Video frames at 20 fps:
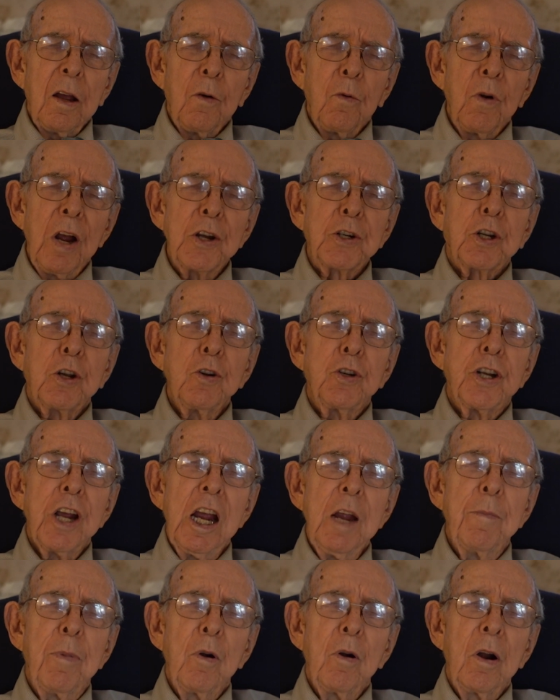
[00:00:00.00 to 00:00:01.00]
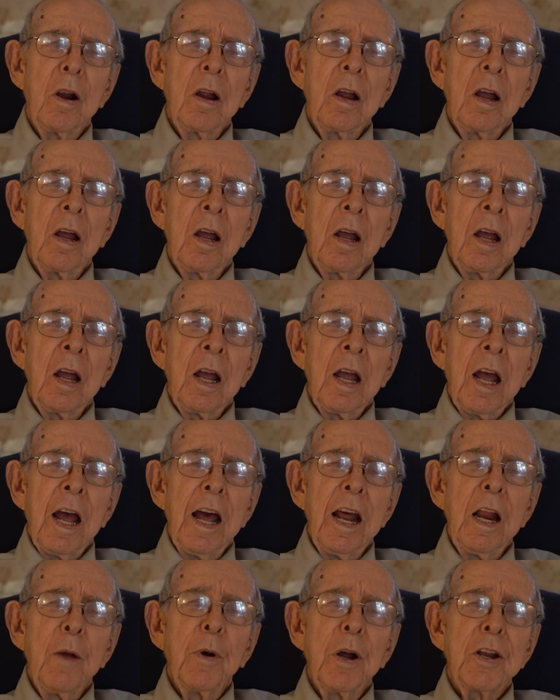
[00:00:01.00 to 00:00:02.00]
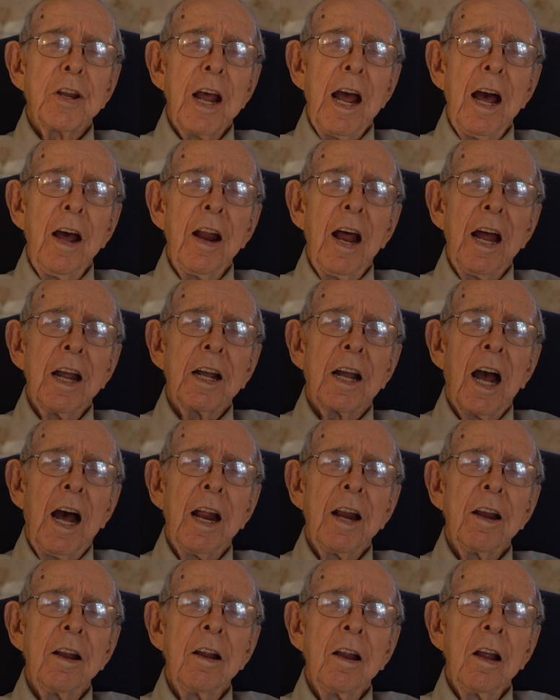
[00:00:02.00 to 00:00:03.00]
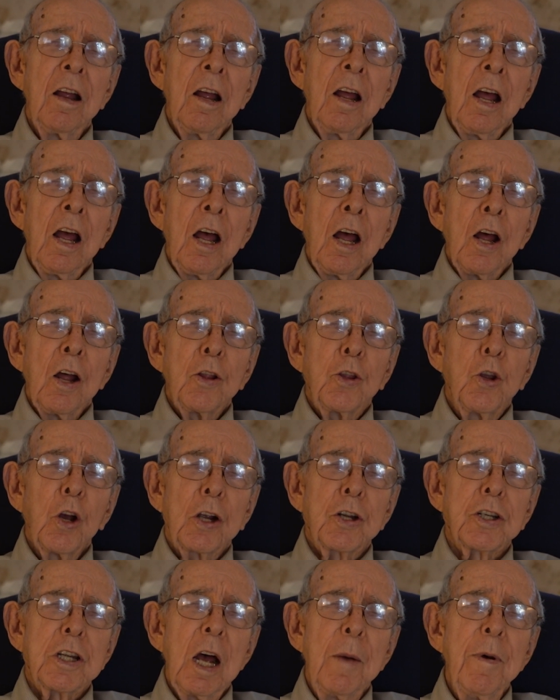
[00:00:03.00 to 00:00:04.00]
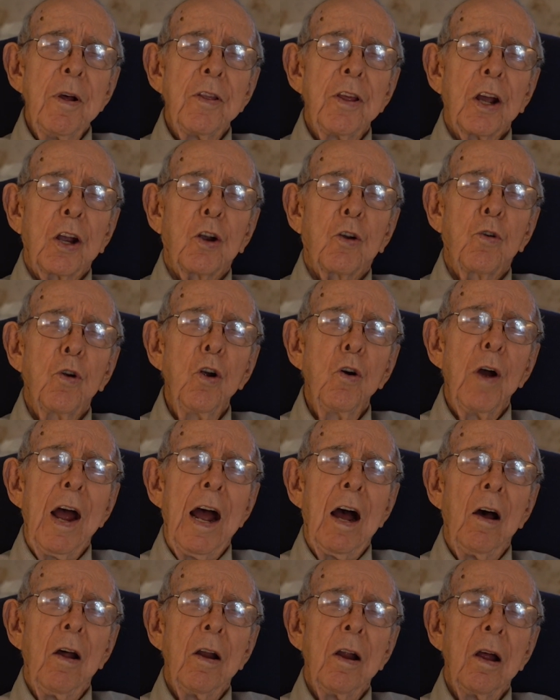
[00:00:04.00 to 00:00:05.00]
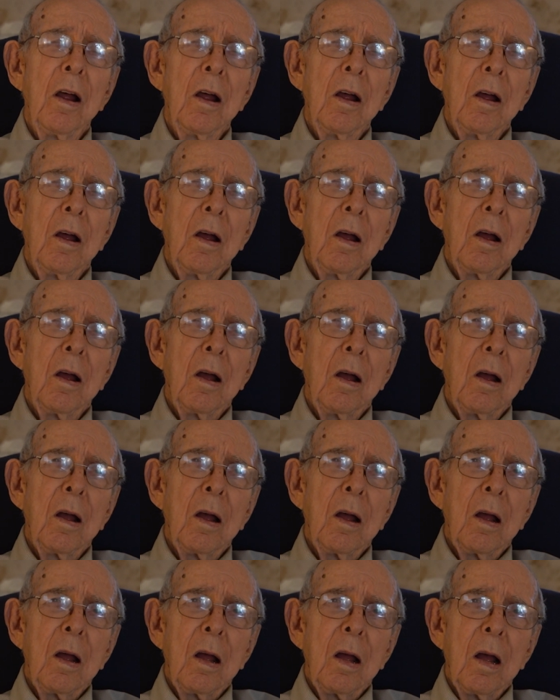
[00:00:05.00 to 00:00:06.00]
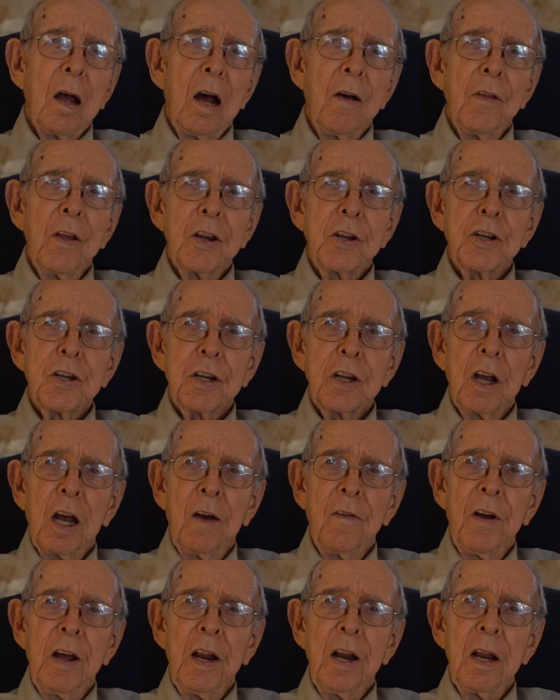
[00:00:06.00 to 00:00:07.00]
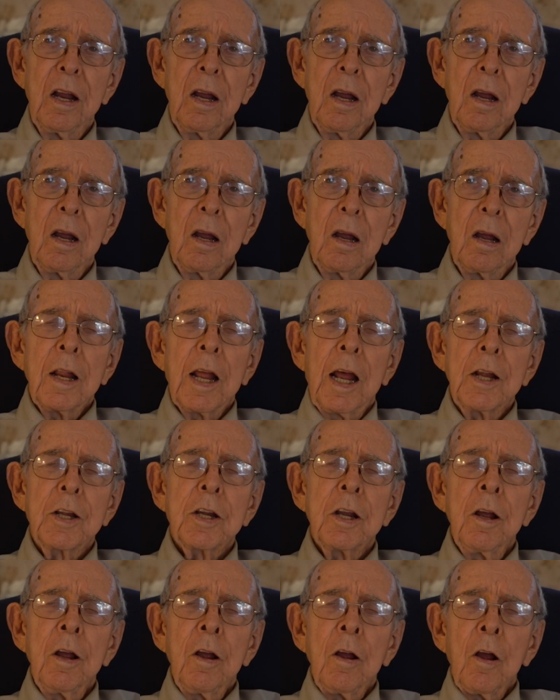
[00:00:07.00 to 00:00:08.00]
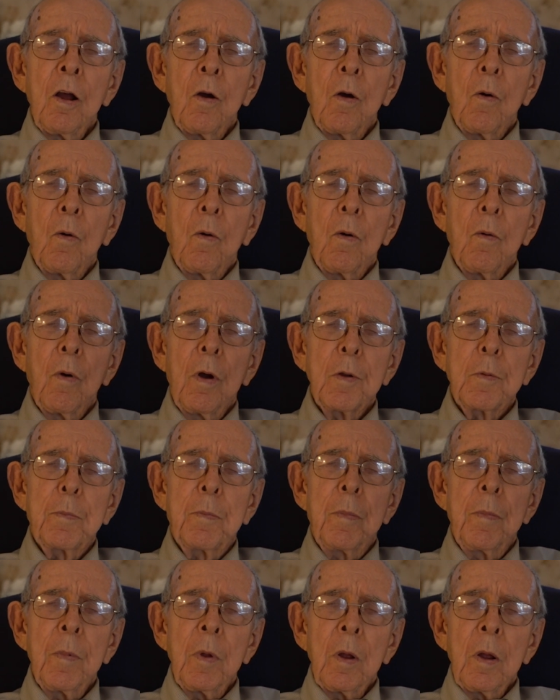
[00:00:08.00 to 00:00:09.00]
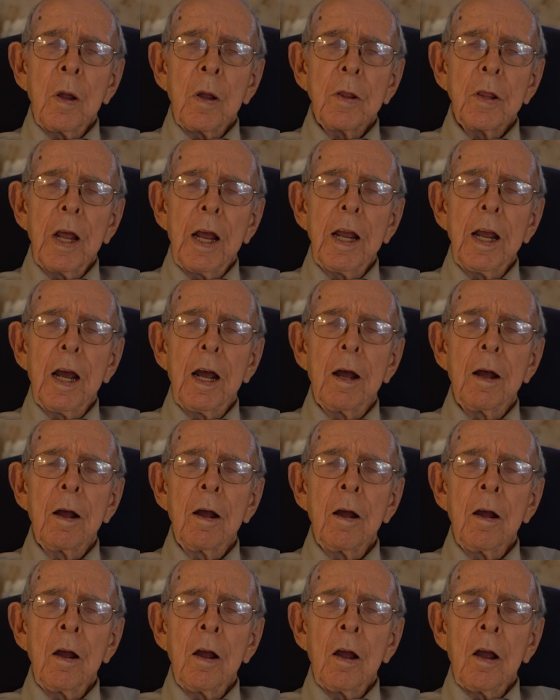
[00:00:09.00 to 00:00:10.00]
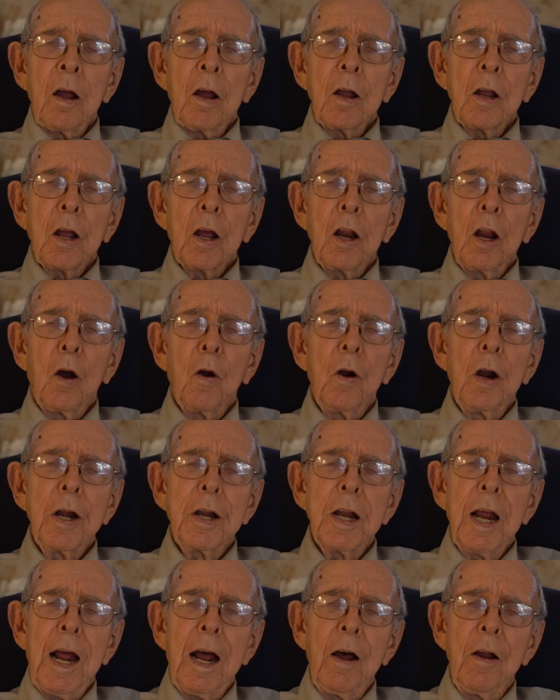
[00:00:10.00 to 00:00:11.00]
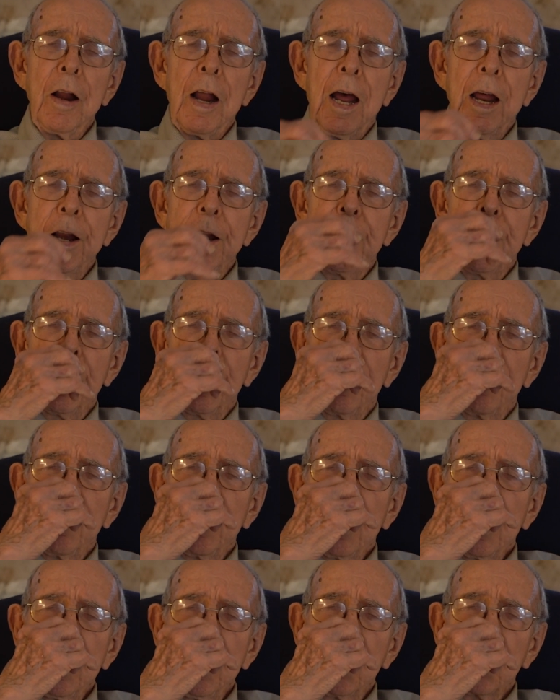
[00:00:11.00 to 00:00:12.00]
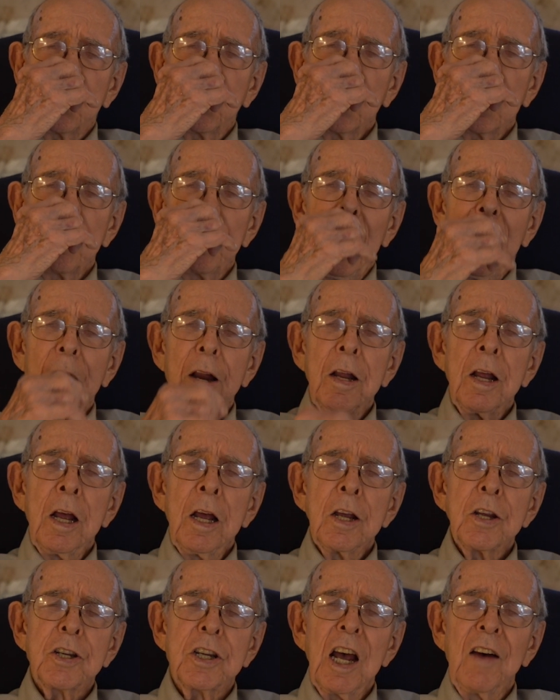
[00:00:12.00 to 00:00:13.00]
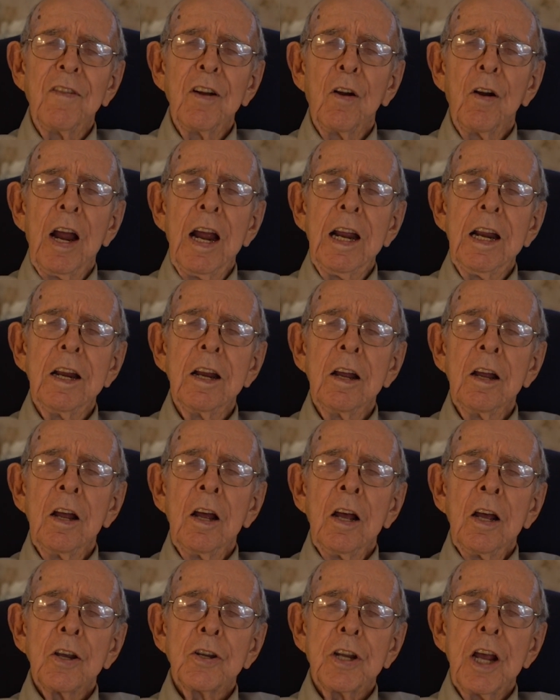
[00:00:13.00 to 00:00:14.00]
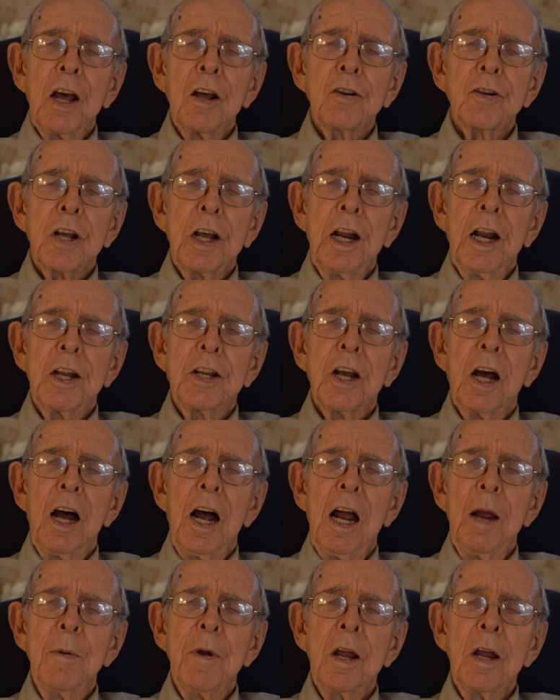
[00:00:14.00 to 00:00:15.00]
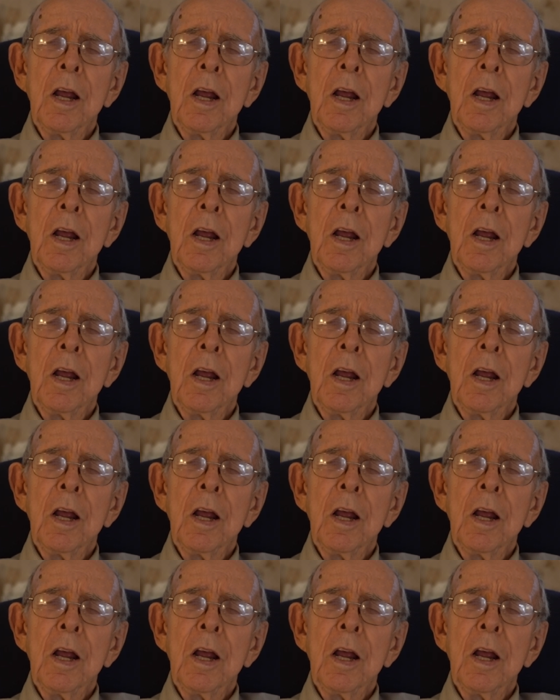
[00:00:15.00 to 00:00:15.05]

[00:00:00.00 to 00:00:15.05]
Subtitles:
rescue chamber, and they went down and took some of the crew out of it. And that's what they lowered it down, and you took about 7 or 8 sails at a time.